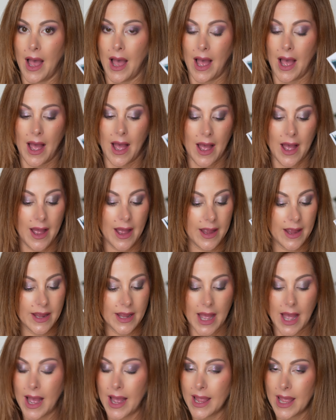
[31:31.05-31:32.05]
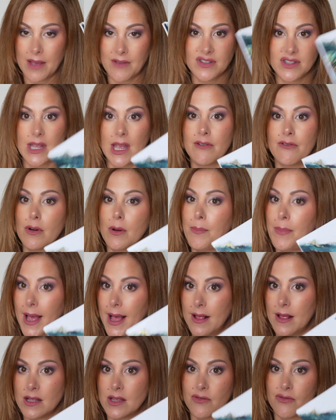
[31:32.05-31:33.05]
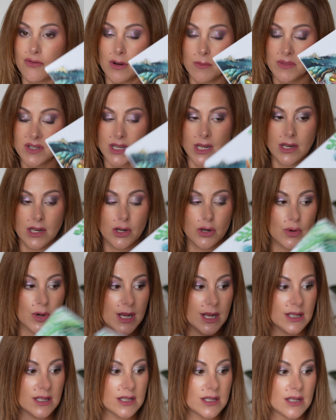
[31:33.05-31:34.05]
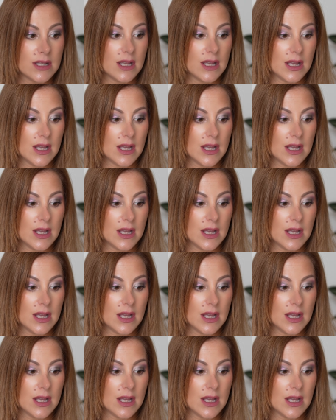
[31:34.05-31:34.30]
I have several palettes from Sydney Grace.